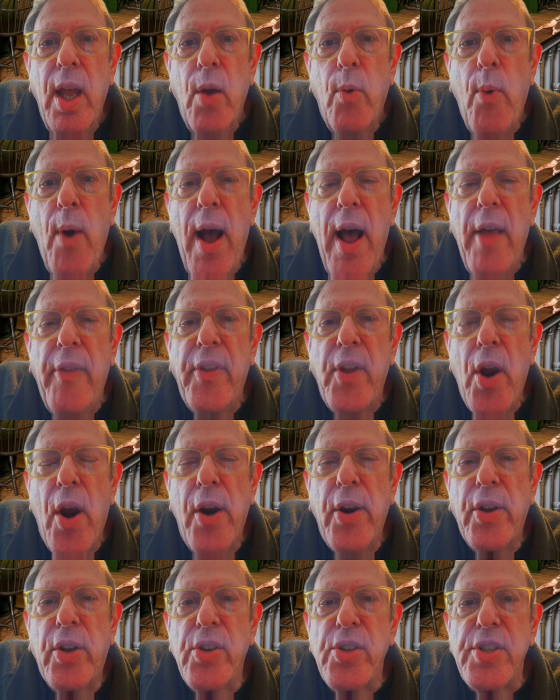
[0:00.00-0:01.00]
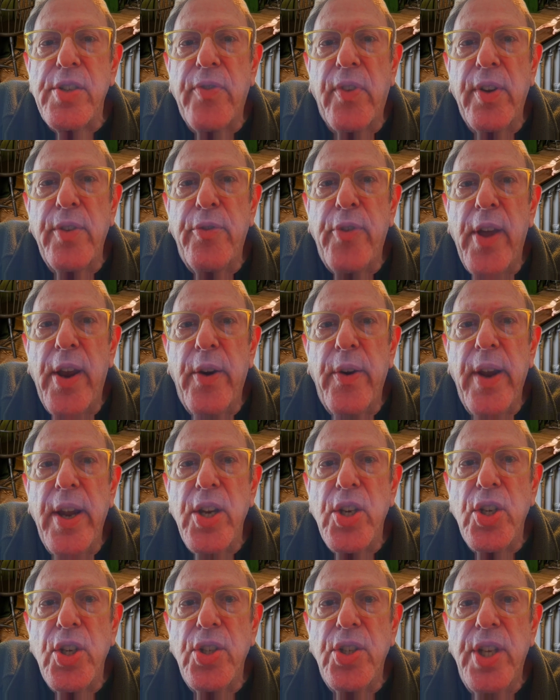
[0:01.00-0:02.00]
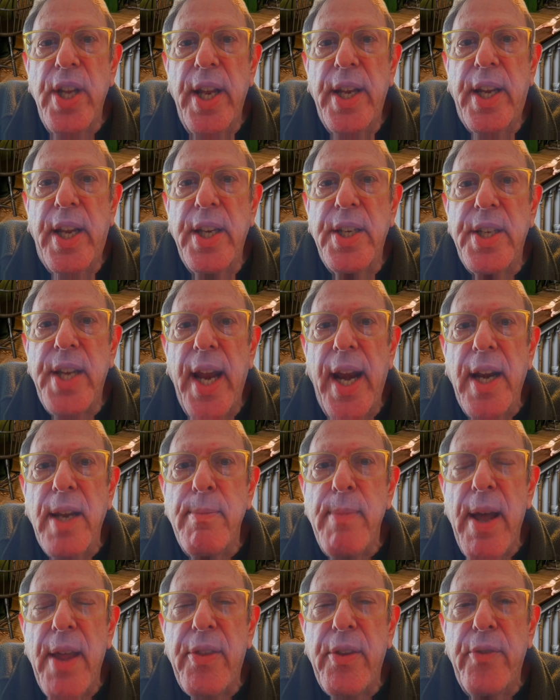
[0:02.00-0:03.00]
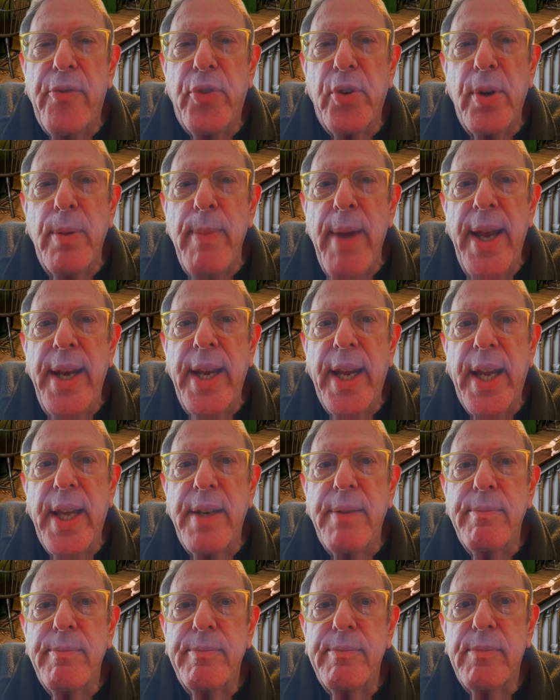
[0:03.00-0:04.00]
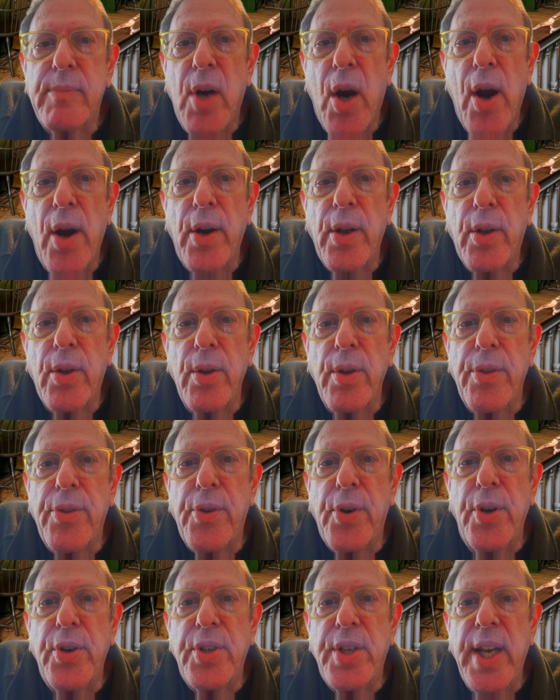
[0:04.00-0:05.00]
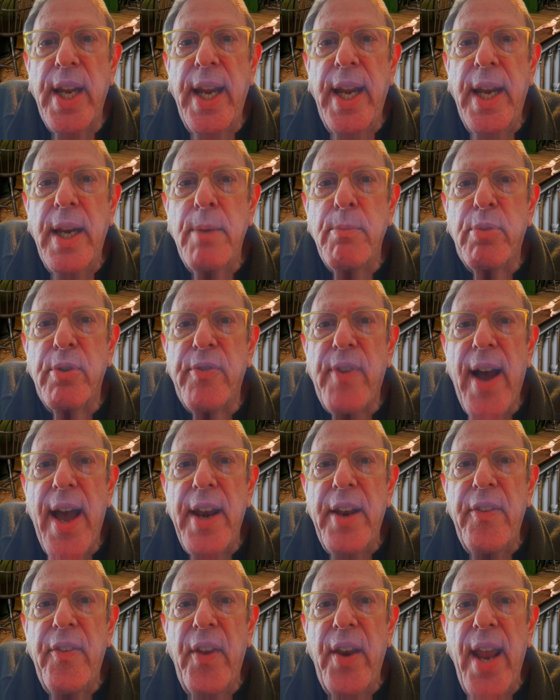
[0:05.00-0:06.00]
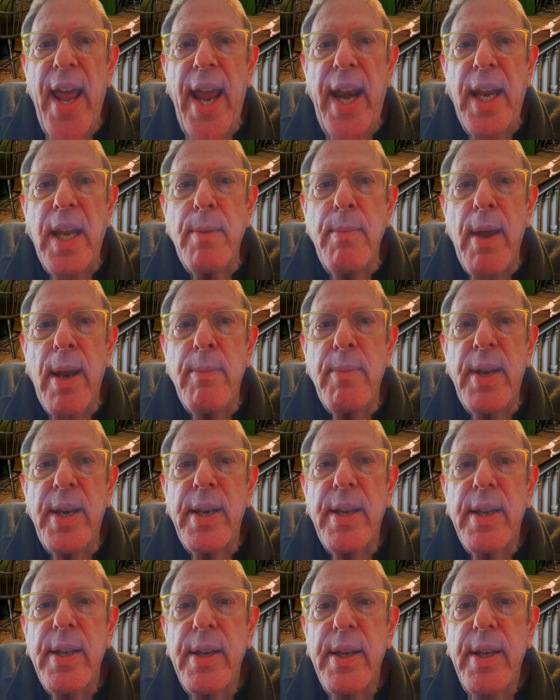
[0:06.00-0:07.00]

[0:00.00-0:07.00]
While the Articles of Confederation did contain a method for amending it, Article 13 provided that any amendment